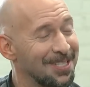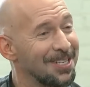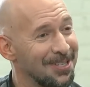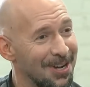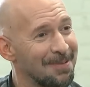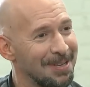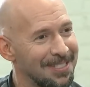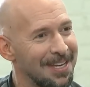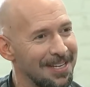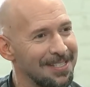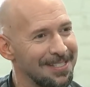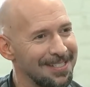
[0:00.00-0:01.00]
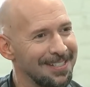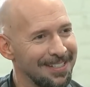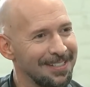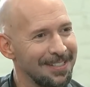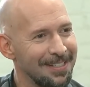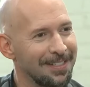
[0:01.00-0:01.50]
did you talk about stakes? Yeah, you
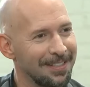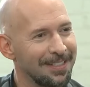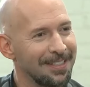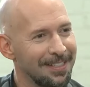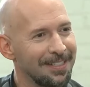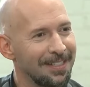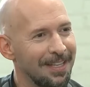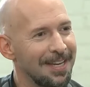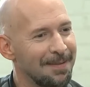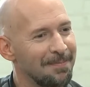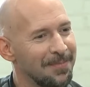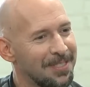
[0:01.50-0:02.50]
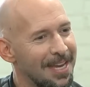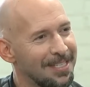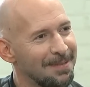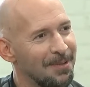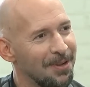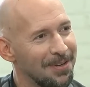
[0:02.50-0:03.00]
need yeah. stakes. Like
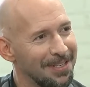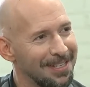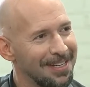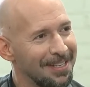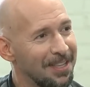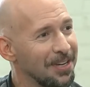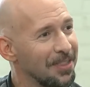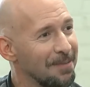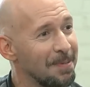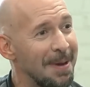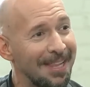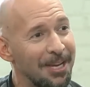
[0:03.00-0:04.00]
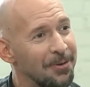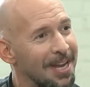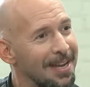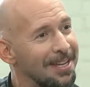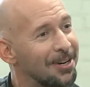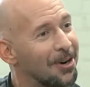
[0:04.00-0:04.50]
stakes. To I talked about it with uh, paleo diet, diet